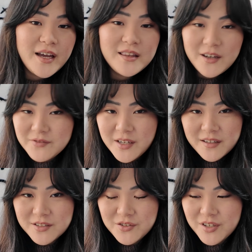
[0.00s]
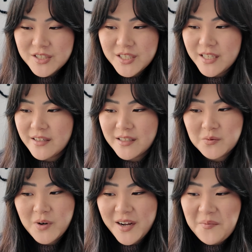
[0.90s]
I love knitting a scrunchie.
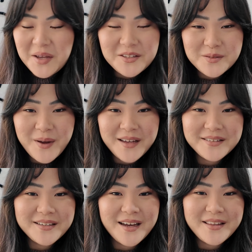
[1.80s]
That's why I made this pattern.